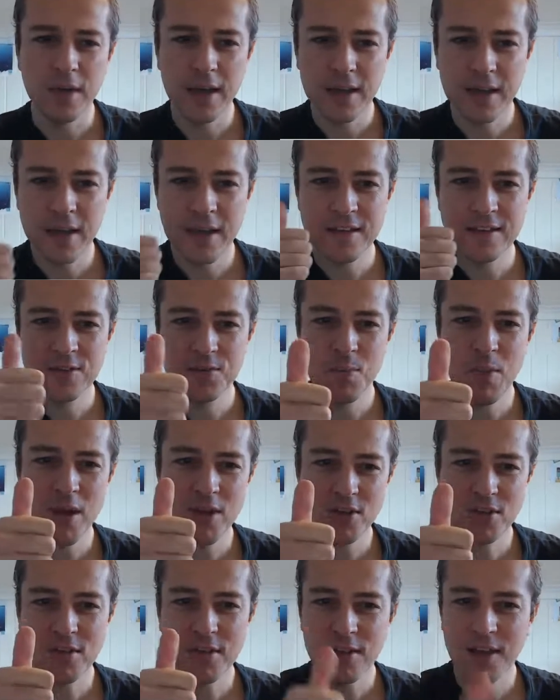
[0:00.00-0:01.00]
Again,
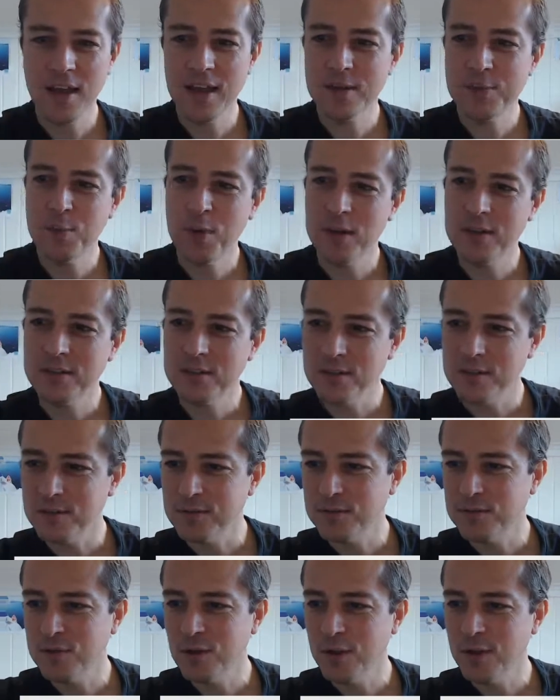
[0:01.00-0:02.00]
smash the like
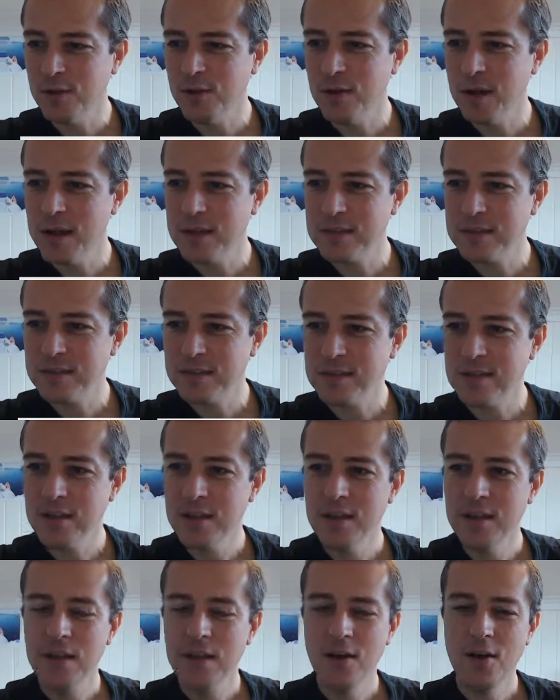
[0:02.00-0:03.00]
button, follow us
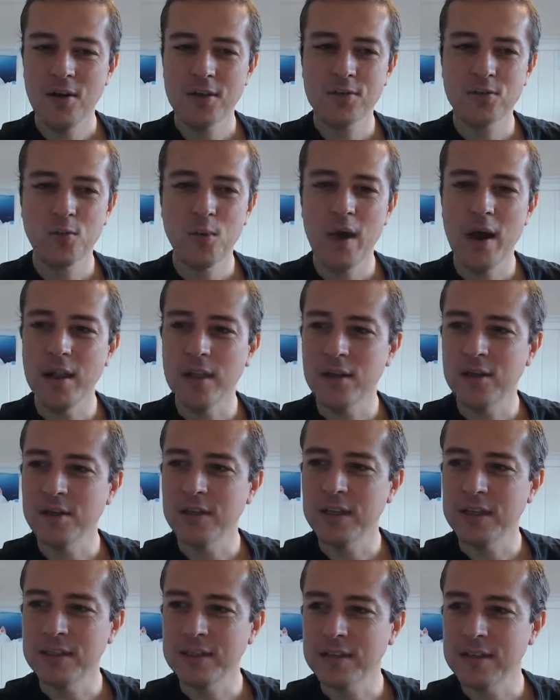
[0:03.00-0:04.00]
as well
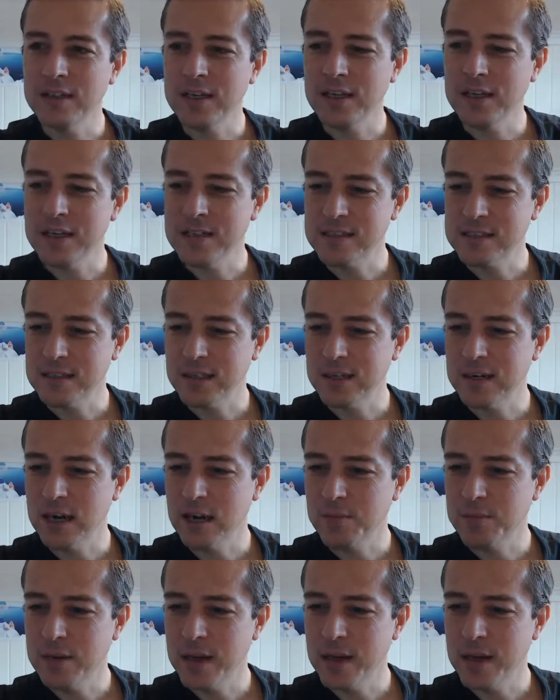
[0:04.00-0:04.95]
on LinkedIn and Instagram.